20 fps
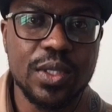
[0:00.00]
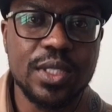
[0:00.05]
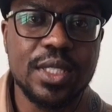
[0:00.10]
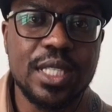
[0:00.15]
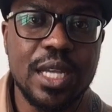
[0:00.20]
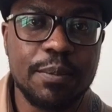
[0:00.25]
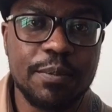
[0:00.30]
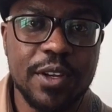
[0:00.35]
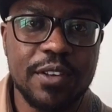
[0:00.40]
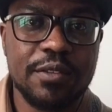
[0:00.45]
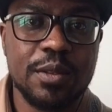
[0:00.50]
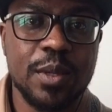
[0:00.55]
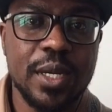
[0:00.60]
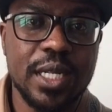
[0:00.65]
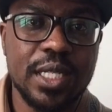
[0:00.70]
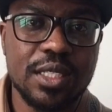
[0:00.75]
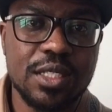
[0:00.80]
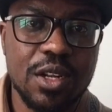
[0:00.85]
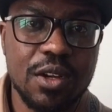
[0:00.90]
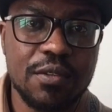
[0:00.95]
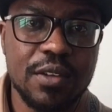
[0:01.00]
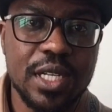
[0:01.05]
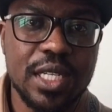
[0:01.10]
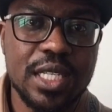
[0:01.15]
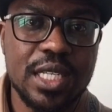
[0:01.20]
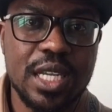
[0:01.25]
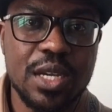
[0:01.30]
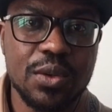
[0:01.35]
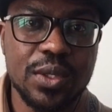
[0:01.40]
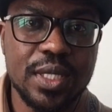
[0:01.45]
What's up everybody, it's
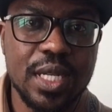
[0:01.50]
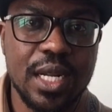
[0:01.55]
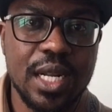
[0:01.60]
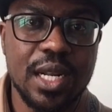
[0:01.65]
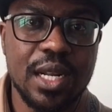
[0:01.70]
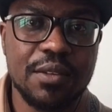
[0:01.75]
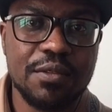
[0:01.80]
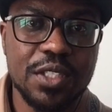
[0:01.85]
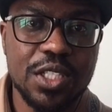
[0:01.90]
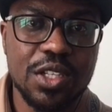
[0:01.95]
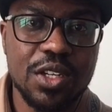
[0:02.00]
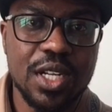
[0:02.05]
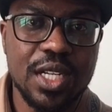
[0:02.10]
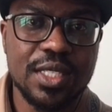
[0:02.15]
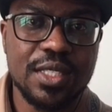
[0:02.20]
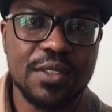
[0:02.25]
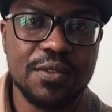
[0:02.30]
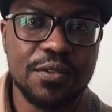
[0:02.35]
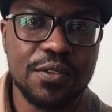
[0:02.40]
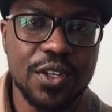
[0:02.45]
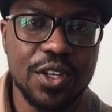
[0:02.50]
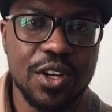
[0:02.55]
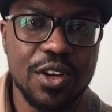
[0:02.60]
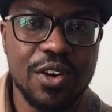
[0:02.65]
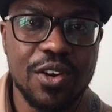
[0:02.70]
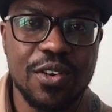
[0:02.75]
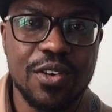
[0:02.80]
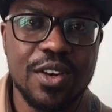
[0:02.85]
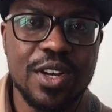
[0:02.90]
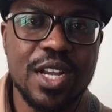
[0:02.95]
Laudvekky here with another video lesson for
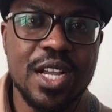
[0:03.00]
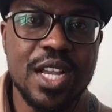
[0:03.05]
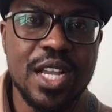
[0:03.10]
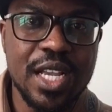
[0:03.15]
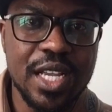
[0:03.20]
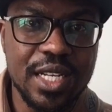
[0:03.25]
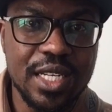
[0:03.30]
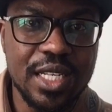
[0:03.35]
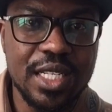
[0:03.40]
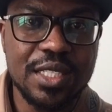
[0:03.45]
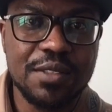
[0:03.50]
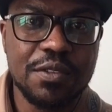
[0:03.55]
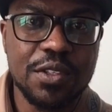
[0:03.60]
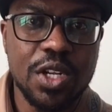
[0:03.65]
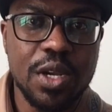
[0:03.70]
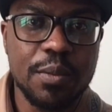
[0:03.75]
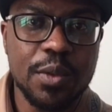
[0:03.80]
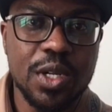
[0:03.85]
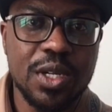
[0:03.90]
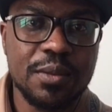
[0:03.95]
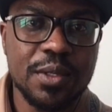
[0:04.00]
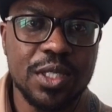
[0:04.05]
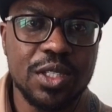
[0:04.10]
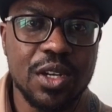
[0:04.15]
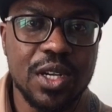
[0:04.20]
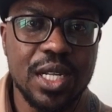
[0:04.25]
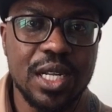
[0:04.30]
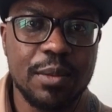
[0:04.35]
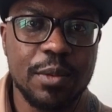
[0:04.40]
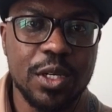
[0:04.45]
y'all. In this video I'm going to be
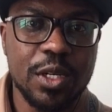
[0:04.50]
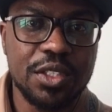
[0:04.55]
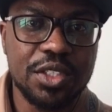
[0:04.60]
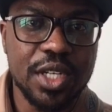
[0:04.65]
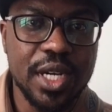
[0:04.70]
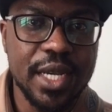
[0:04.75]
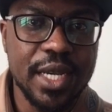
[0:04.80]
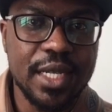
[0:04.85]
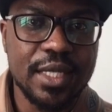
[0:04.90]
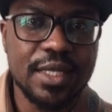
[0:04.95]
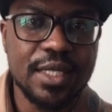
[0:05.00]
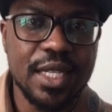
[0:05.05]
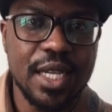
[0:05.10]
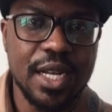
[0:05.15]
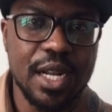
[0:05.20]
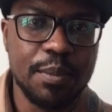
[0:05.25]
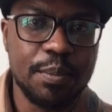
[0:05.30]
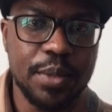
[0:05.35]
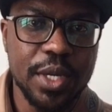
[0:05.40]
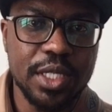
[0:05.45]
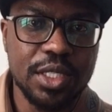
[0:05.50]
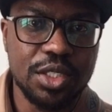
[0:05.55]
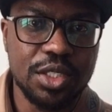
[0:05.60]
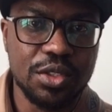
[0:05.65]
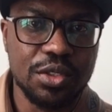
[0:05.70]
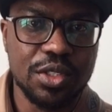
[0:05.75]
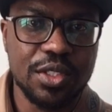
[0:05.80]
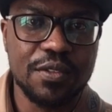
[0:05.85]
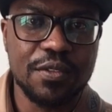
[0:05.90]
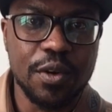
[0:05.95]
talking about triads and
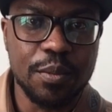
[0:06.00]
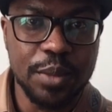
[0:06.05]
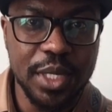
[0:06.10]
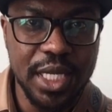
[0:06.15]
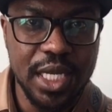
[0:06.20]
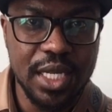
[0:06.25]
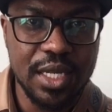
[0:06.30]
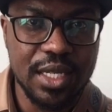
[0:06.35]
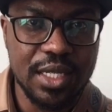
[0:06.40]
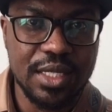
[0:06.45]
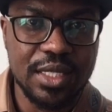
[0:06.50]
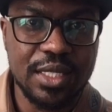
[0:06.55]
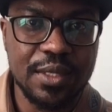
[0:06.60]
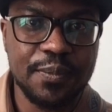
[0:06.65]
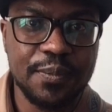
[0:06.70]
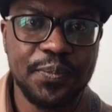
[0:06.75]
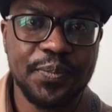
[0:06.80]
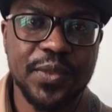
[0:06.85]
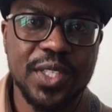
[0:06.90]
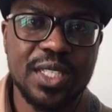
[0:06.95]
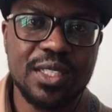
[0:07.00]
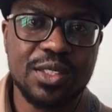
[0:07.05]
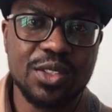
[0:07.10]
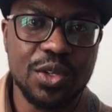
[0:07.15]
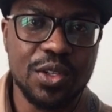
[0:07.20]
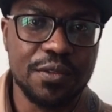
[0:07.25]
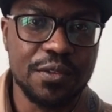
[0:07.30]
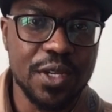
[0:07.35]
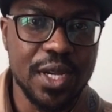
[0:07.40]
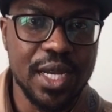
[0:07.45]
arpeggios for beginners.
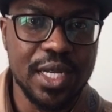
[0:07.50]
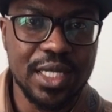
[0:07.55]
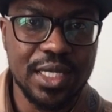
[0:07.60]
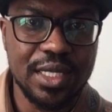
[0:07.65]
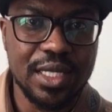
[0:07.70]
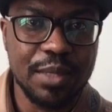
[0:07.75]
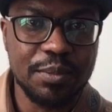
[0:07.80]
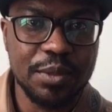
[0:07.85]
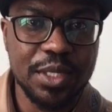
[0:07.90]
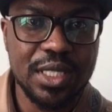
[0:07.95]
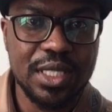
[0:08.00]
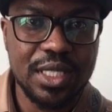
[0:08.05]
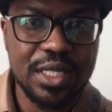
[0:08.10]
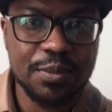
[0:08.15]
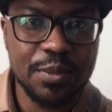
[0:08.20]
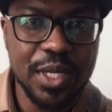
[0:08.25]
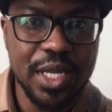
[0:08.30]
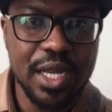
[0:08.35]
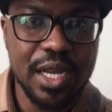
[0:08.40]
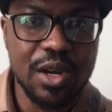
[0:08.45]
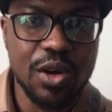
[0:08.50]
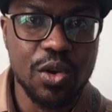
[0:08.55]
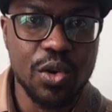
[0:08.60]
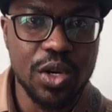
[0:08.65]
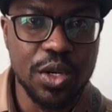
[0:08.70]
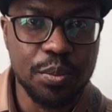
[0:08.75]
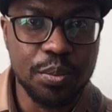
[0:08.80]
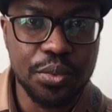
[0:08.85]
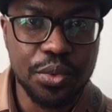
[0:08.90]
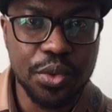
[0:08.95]
So if you're an intermediate player
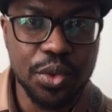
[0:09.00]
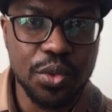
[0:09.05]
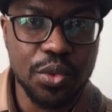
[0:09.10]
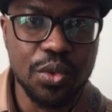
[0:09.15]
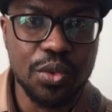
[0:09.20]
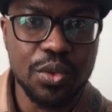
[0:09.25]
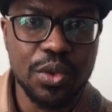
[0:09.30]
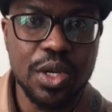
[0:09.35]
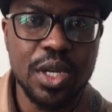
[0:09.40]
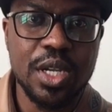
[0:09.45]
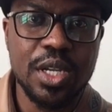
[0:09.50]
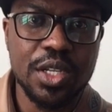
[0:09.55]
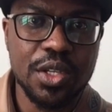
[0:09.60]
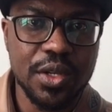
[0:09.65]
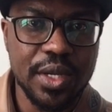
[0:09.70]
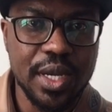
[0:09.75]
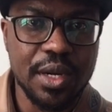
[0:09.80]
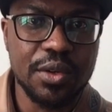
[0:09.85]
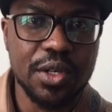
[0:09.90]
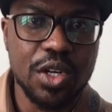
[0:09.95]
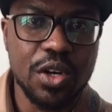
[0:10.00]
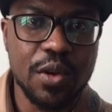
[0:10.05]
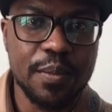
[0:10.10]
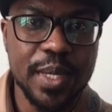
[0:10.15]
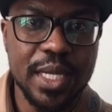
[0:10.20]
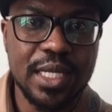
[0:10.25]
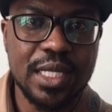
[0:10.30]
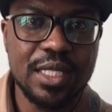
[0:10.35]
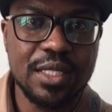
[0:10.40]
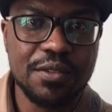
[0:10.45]
or a pro, you can
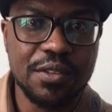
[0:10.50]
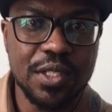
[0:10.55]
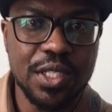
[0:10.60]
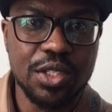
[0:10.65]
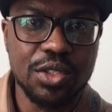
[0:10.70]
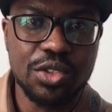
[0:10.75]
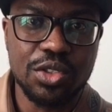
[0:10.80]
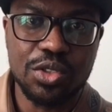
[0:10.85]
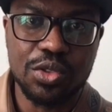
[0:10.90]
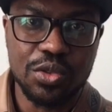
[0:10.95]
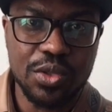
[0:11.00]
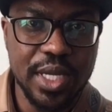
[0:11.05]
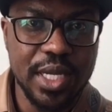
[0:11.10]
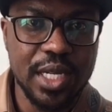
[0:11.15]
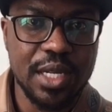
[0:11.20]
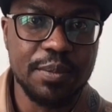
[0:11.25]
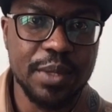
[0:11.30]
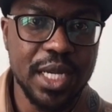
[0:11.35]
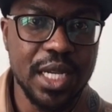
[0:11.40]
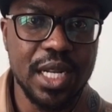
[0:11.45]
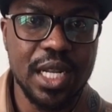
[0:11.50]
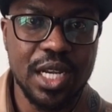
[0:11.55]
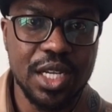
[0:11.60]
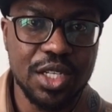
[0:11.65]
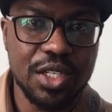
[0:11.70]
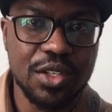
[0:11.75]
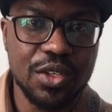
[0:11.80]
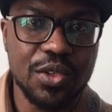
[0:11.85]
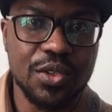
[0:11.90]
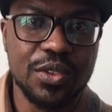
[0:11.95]
recommend this video to any beginner
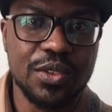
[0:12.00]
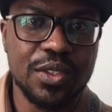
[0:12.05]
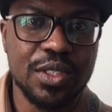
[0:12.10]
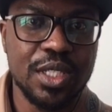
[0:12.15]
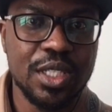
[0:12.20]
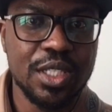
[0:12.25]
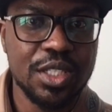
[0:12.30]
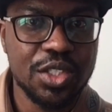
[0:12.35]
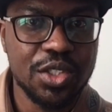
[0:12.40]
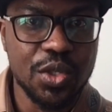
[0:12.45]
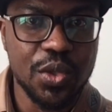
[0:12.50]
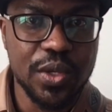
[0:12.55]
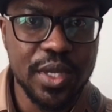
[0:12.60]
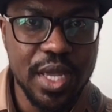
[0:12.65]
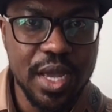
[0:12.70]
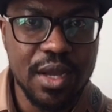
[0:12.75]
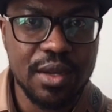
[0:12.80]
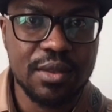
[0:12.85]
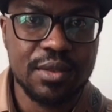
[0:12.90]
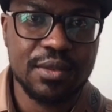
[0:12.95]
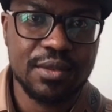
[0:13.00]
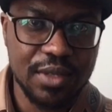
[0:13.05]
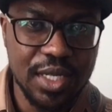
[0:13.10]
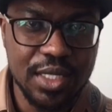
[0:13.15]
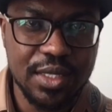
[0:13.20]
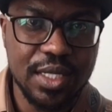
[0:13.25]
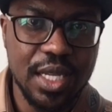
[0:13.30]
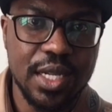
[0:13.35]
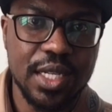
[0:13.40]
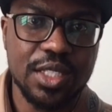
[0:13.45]
you know. So yeah,
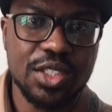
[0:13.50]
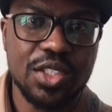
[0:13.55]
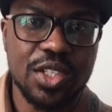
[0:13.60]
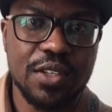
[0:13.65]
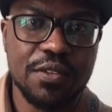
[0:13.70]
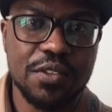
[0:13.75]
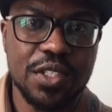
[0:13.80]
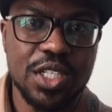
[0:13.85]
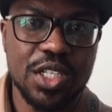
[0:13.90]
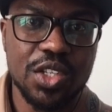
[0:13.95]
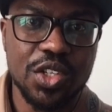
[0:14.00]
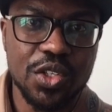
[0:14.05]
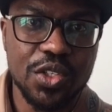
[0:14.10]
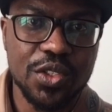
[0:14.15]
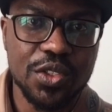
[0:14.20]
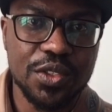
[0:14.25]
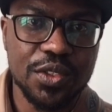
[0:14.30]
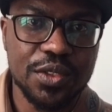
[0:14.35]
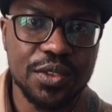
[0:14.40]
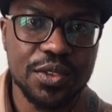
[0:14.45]
let's get into the video.